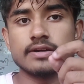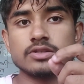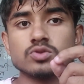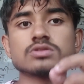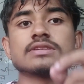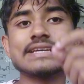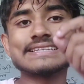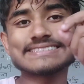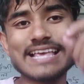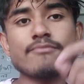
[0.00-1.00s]
use
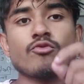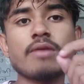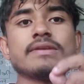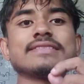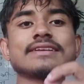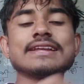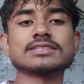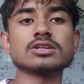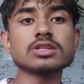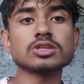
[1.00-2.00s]
same wavelength
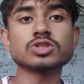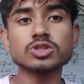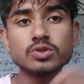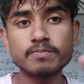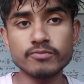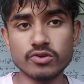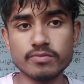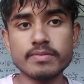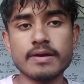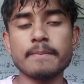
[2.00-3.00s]
relation just to
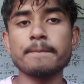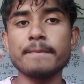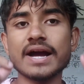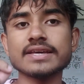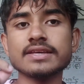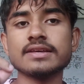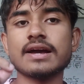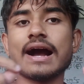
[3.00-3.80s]
prove my